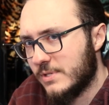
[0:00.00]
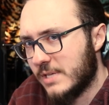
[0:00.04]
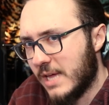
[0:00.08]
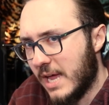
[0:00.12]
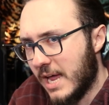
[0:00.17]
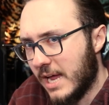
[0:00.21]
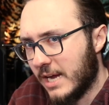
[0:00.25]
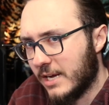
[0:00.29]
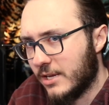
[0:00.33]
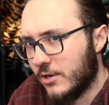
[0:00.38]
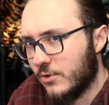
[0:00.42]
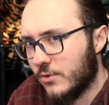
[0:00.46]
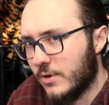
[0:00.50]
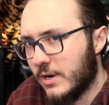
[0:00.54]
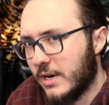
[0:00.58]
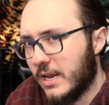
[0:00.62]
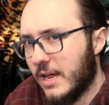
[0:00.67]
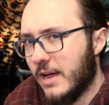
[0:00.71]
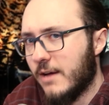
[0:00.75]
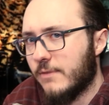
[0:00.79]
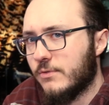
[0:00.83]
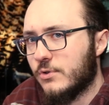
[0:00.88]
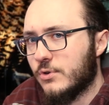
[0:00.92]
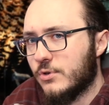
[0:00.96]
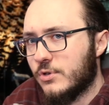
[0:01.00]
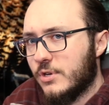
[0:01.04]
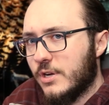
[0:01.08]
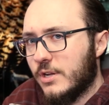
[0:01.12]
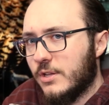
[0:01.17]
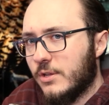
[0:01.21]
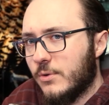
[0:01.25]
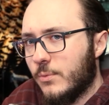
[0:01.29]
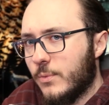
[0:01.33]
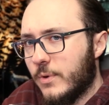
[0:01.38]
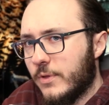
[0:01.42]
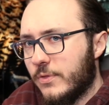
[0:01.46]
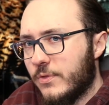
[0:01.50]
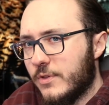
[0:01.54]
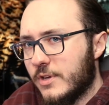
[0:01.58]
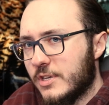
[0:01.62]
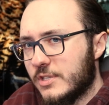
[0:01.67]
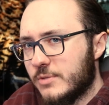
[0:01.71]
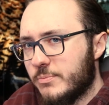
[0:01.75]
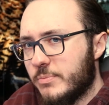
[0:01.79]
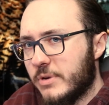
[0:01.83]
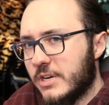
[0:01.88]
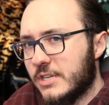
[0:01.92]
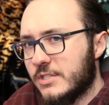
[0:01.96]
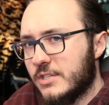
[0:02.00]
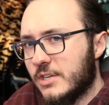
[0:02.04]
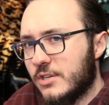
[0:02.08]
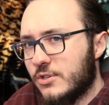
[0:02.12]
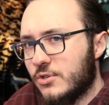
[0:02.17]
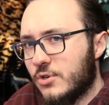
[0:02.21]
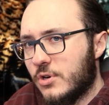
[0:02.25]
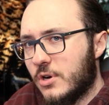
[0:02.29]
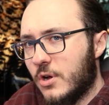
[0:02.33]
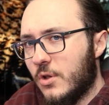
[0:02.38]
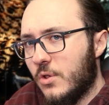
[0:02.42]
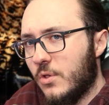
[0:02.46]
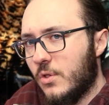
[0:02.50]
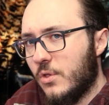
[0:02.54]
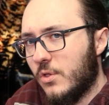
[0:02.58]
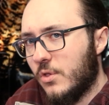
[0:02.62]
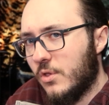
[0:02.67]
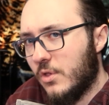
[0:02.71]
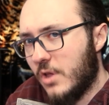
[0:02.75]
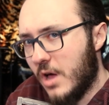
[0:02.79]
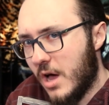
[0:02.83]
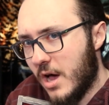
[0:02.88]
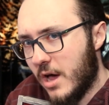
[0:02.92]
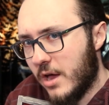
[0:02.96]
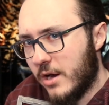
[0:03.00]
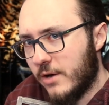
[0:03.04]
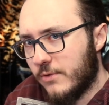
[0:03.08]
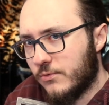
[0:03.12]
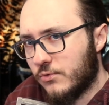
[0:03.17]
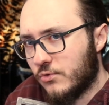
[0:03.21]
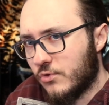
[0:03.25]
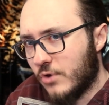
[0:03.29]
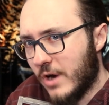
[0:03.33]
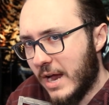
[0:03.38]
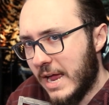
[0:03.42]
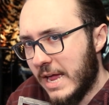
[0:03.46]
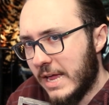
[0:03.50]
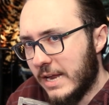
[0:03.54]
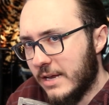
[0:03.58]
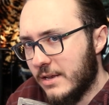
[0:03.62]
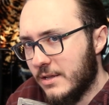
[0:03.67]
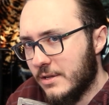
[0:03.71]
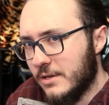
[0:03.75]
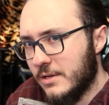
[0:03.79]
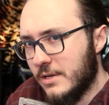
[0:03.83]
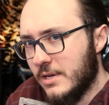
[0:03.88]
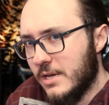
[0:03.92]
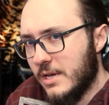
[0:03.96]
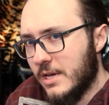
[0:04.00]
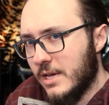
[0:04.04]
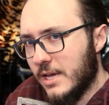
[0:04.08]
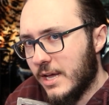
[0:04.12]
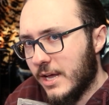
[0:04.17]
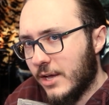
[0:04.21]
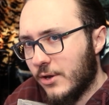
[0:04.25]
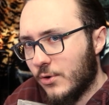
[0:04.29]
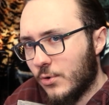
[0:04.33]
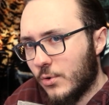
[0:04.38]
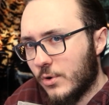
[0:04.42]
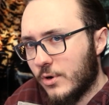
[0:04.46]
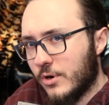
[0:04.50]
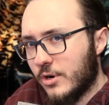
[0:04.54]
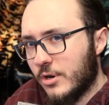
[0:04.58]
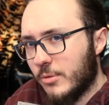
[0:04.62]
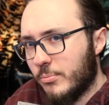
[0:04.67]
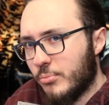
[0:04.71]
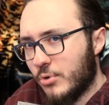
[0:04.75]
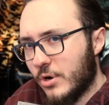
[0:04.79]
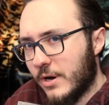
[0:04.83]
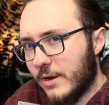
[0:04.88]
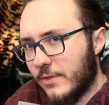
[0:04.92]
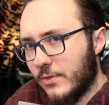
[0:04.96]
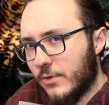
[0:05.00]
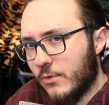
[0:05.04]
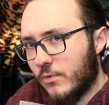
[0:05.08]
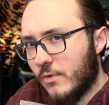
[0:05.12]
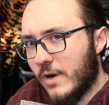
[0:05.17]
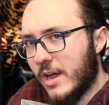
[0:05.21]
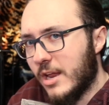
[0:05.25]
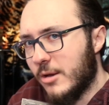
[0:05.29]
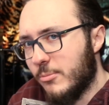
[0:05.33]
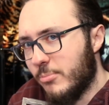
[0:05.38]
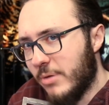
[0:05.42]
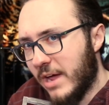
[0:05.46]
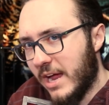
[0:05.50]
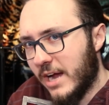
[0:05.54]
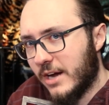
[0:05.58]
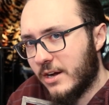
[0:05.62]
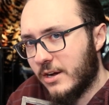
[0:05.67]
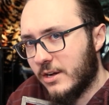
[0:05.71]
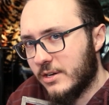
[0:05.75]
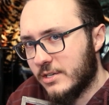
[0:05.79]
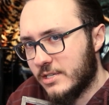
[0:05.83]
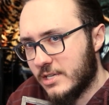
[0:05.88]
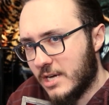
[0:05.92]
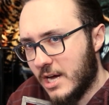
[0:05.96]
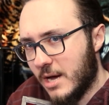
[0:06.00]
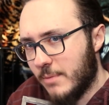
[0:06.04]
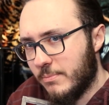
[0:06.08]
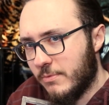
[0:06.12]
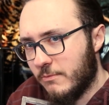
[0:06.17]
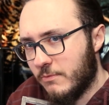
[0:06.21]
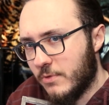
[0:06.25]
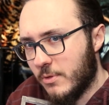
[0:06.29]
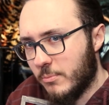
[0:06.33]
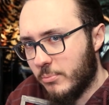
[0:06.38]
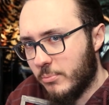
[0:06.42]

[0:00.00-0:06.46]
accurate after dealing with this because it took a lot of red in order to bring the red back on top of the